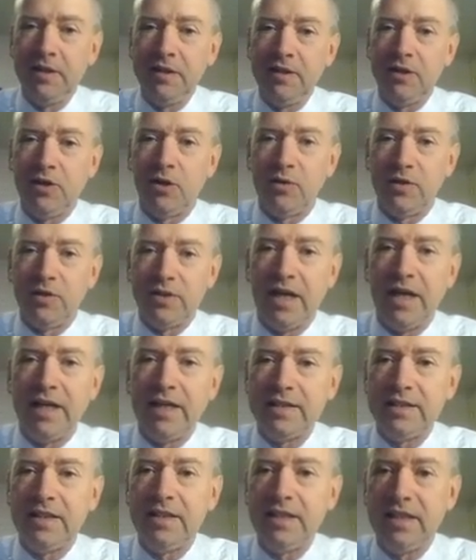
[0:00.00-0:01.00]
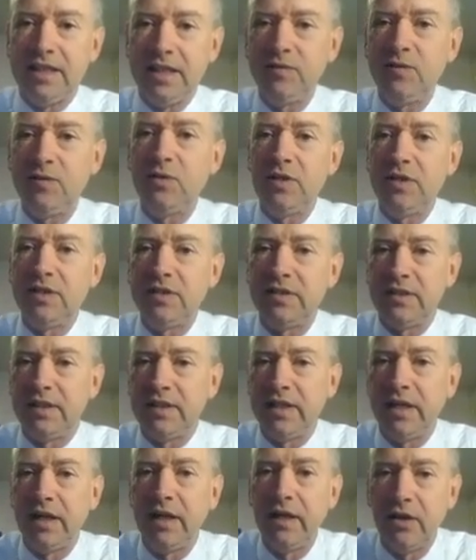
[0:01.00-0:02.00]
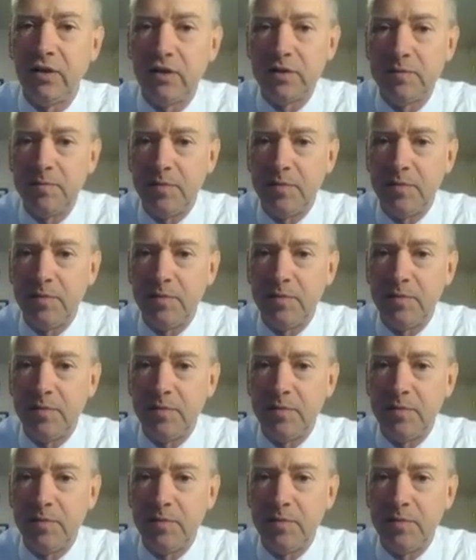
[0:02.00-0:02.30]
the science can give you these scenarios,